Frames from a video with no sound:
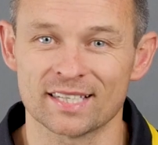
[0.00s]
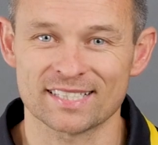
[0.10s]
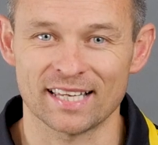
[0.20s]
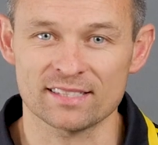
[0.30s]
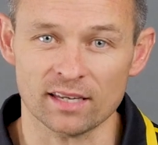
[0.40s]
the
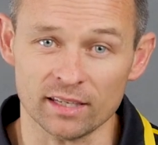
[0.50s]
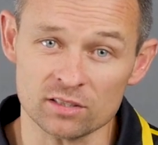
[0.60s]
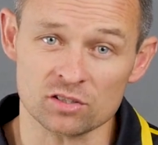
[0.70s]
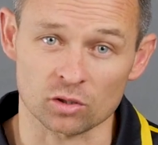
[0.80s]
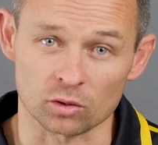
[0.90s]
sensor
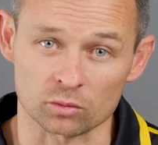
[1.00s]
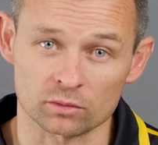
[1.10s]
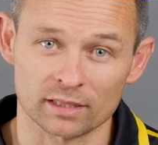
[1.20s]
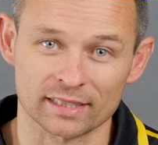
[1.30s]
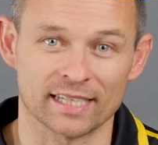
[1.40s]
installed,
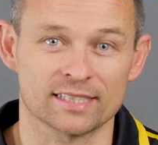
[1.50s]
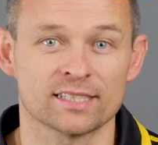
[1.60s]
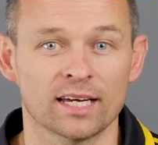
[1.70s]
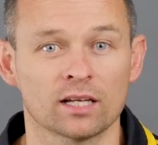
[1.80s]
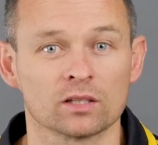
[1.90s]
let's
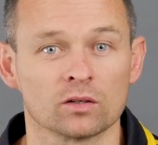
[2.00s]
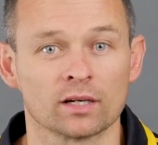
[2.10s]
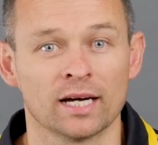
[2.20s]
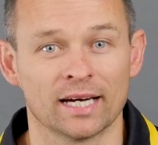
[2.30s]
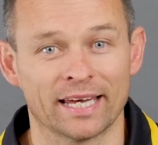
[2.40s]
take a look
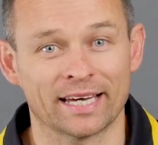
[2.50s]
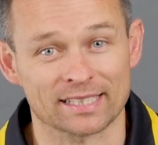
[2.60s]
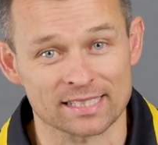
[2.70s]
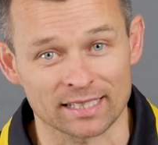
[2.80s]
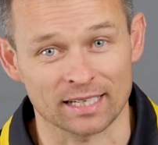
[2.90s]
at how to
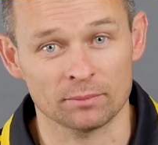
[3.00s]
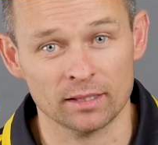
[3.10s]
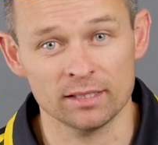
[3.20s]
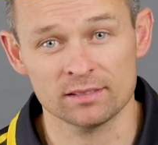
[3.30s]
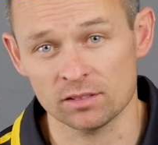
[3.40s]
set up the
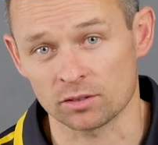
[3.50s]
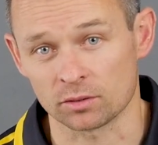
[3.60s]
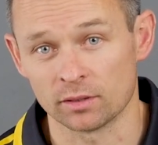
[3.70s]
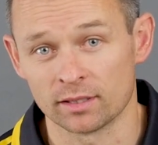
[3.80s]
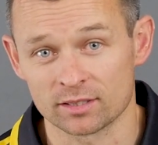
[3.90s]

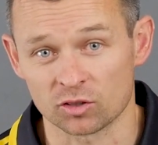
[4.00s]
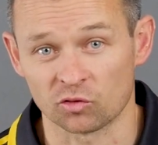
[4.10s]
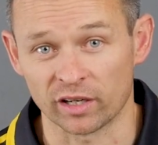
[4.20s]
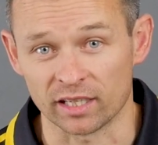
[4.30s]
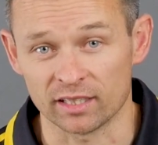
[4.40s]
ECU to
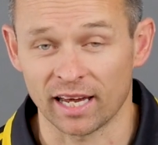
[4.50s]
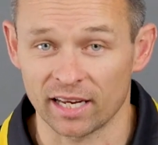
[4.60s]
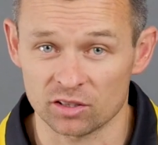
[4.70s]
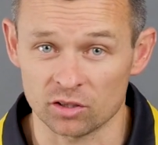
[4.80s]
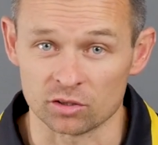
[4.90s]
read
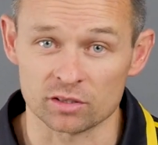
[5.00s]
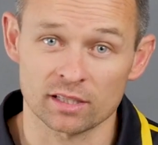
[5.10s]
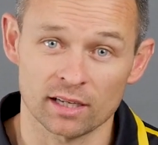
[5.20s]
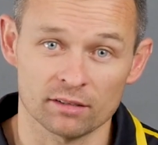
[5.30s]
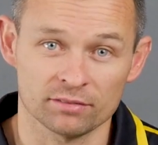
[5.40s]
and use
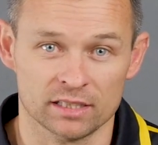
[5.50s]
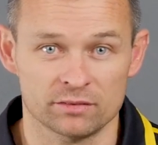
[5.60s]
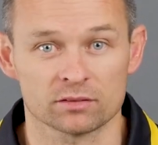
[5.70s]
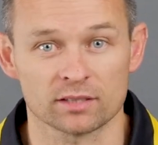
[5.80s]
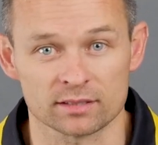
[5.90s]
a flex
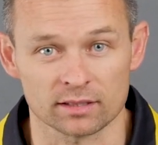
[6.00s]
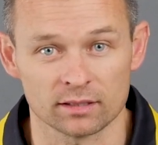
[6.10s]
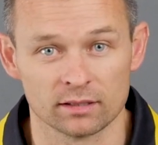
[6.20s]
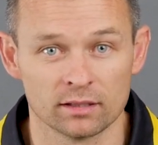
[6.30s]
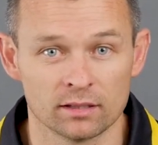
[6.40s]
fuel sensor.
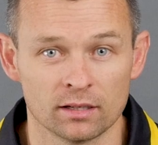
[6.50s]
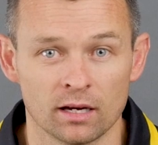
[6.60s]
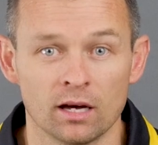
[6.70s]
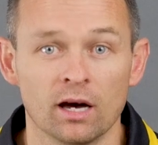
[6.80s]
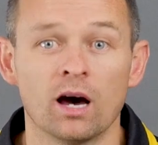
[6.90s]

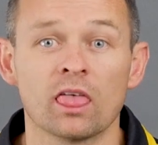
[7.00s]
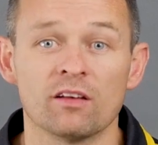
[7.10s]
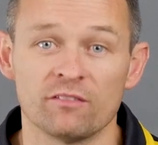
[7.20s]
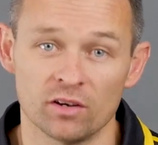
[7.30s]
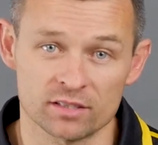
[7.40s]
The
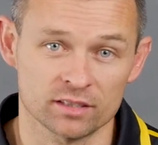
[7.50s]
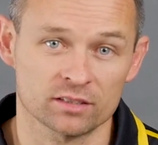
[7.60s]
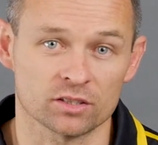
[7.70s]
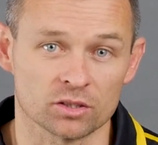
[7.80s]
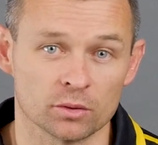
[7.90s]
first thing to
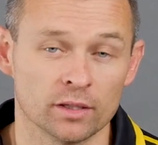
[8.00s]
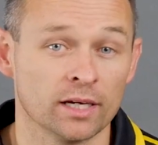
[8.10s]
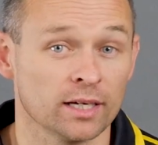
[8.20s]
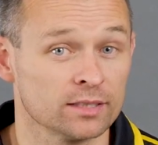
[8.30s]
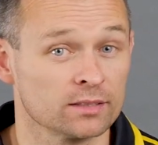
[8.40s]
do
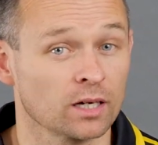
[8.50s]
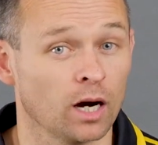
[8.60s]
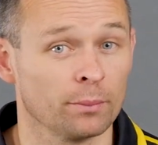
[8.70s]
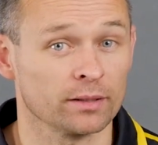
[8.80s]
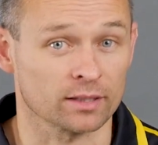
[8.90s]
is to go
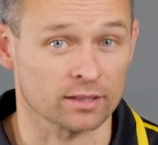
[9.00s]
up into